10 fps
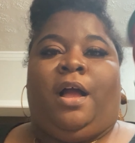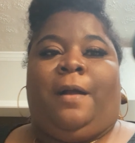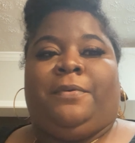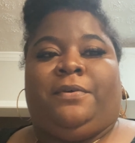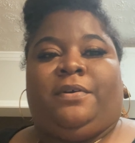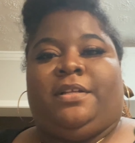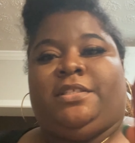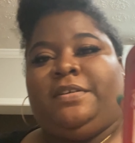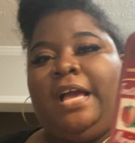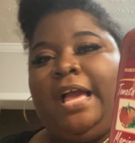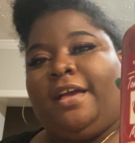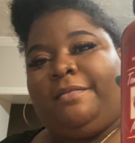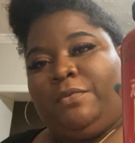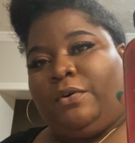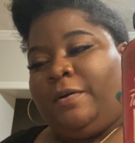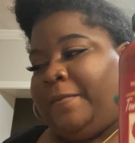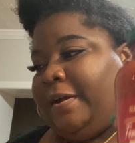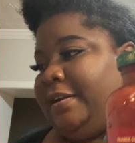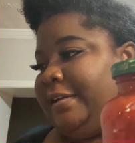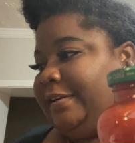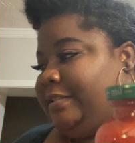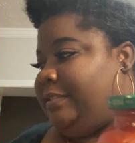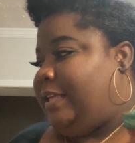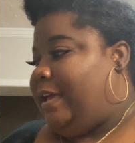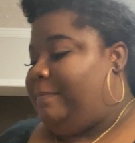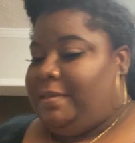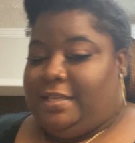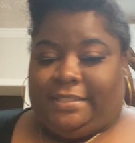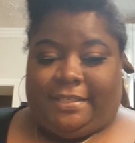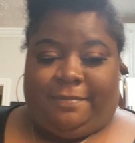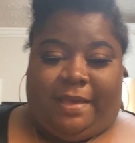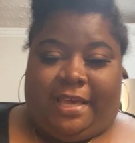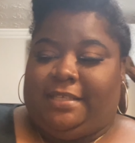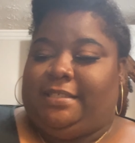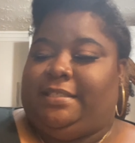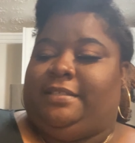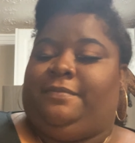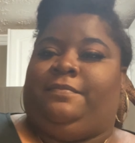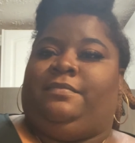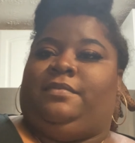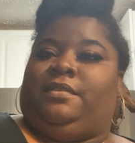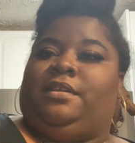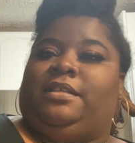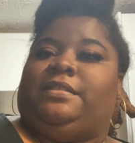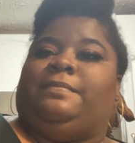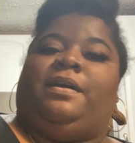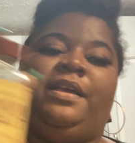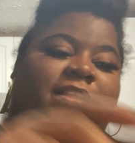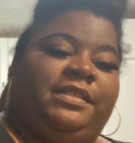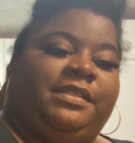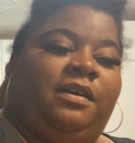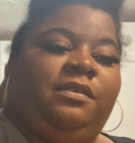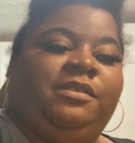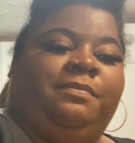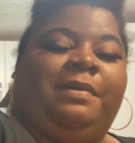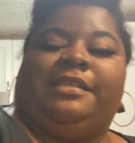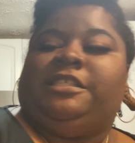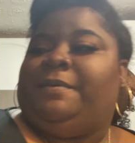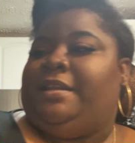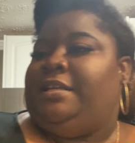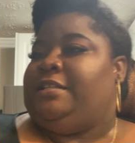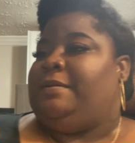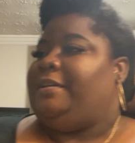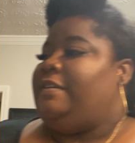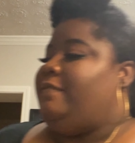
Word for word: I'm going to add more marinara to that pizza base. Some onion salt to my spinach that I'm getting